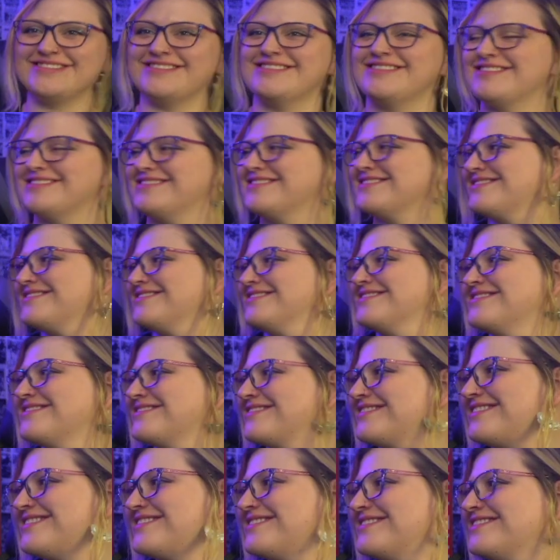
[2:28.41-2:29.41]

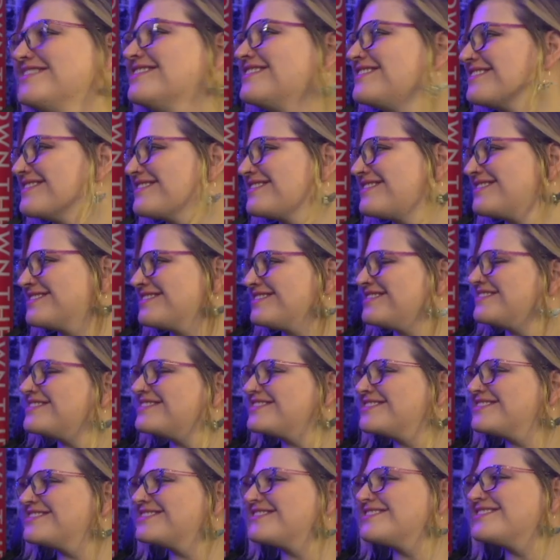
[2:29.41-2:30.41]

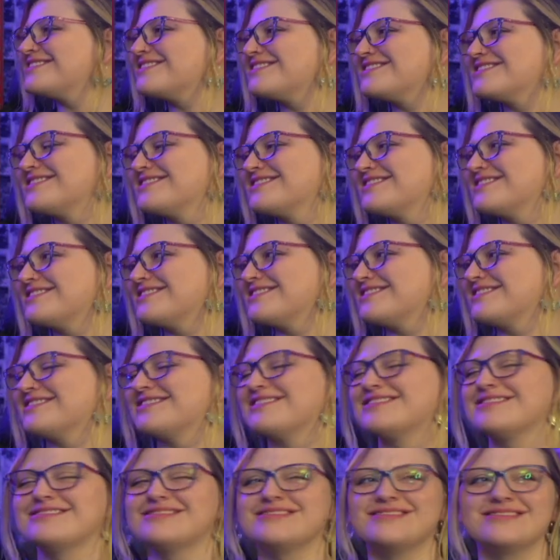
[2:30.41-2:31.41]

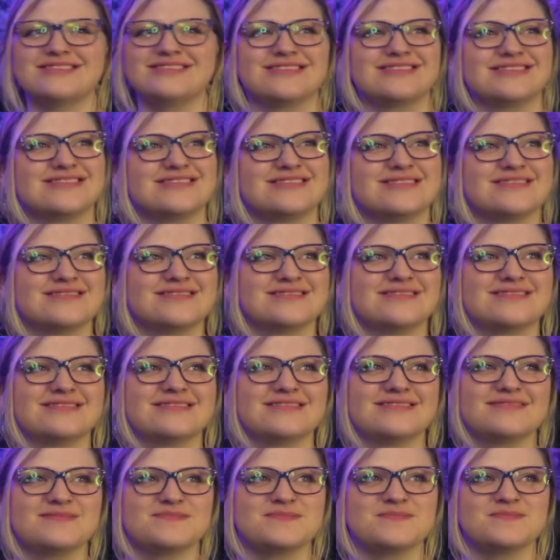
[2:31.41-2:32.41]

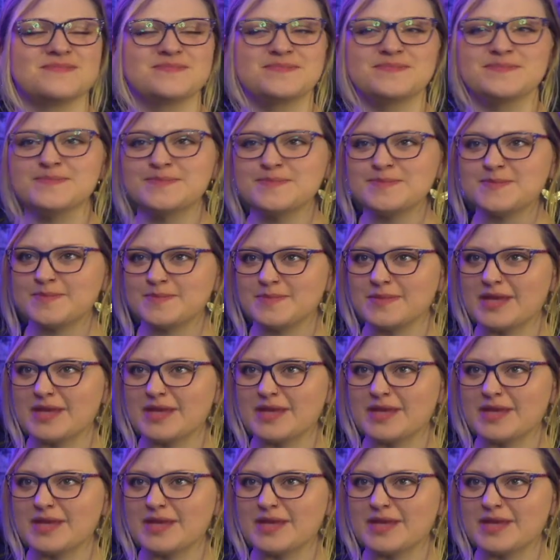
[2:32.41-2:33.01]
[no speech]